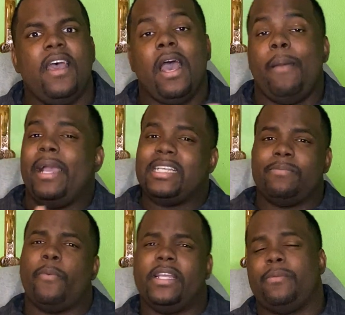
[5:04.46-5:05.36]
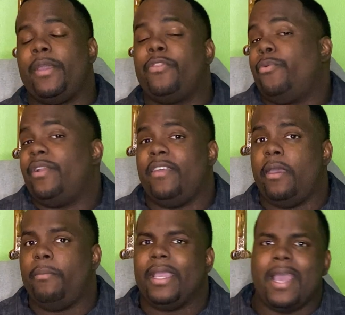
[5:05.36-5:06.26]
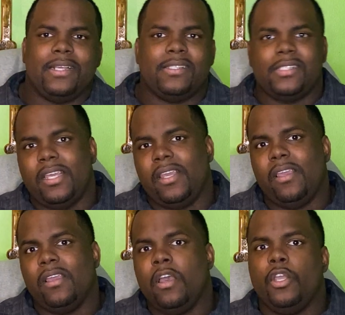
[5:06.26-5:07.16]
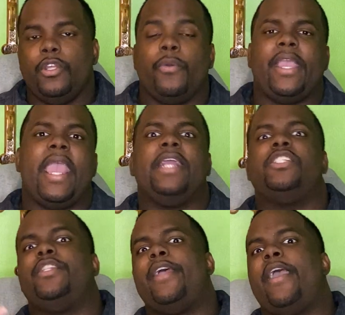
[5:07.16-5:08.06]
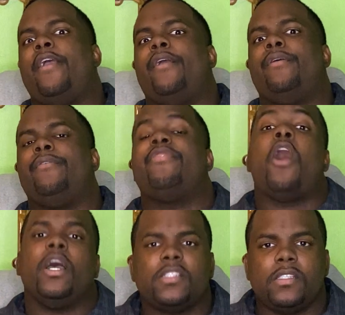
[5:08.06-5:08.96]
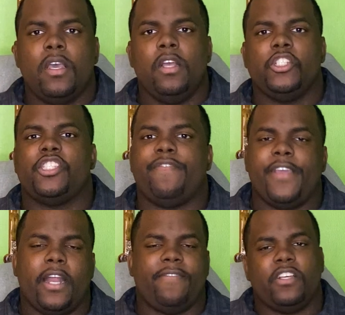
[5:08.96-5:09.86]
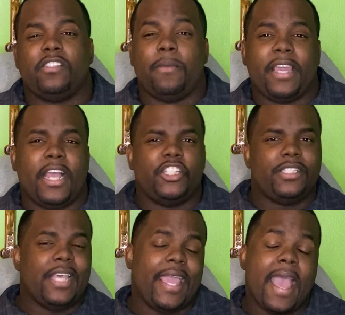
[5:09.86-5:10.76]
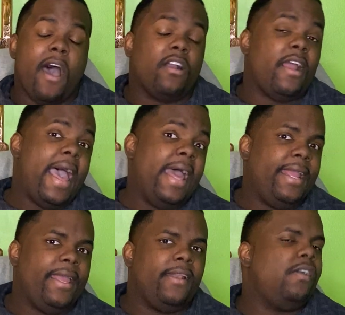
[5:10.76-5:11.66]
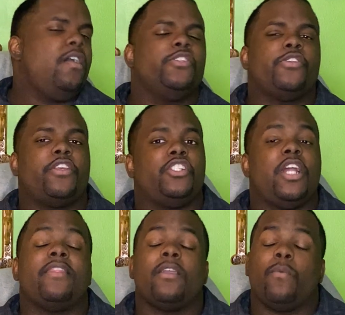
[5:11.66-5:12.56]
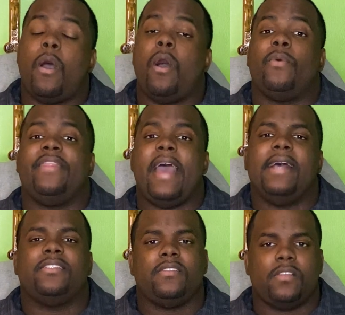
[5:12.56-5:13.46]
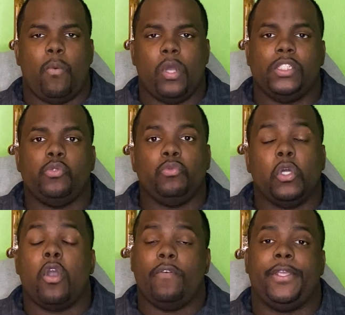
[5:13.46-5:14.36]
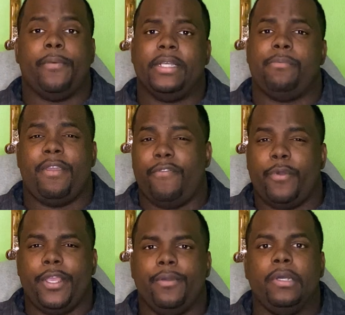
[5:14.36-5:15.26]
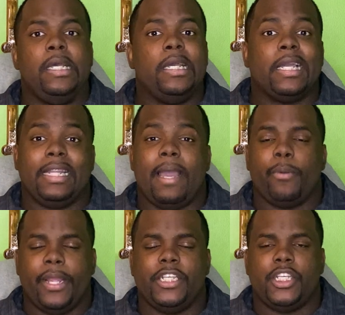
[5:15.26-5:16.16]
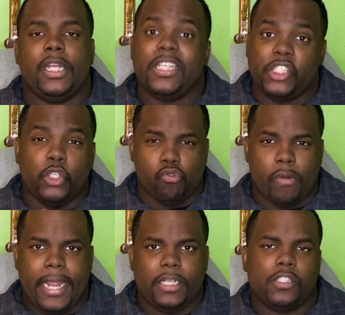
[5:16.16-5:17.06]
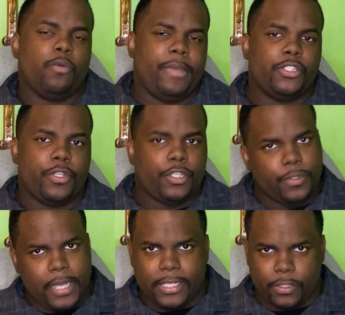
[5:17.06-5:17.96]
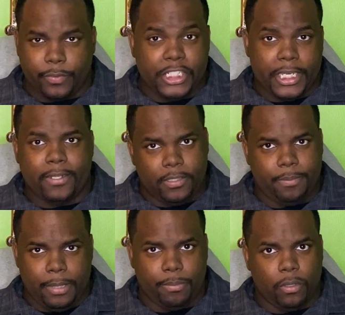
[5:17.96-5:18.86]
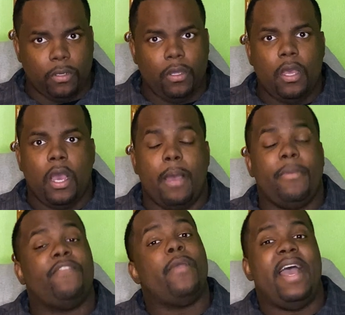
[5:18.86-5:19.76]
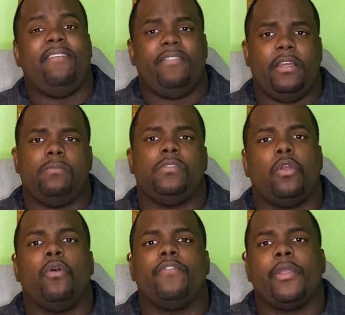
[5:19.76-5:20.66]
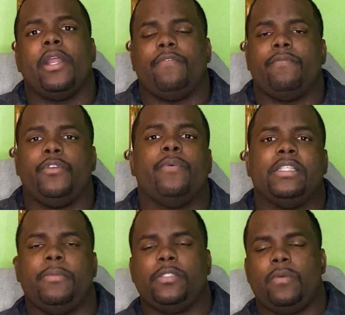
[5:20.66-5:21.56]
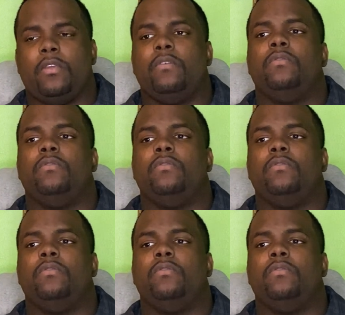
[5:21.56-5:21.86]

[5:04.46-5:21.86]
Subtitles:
I pass my resume through to them and kind of see, gauge their thoughts just to figure out if there's something I should take out or add in. So there's nothing wrong with asking someone to look over your resume for you. Collaboration is great. So make sure that you guys are reaching out to people if you have them to go over your resumes with you.